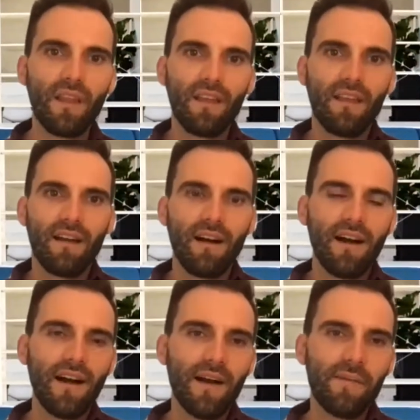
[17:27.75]

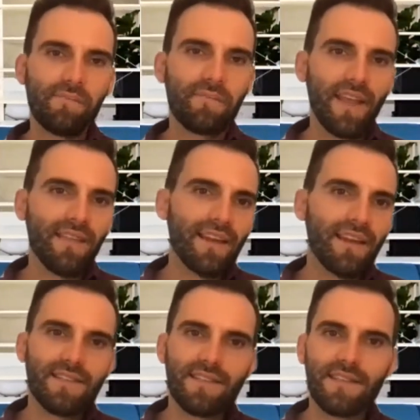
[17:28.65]
And then
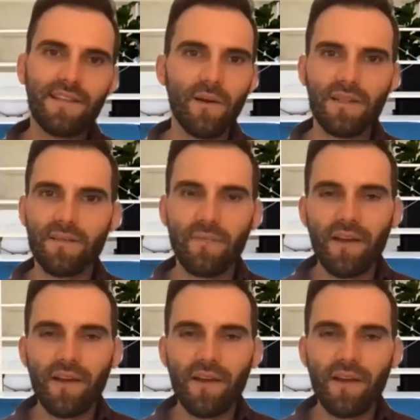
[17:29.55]
it's a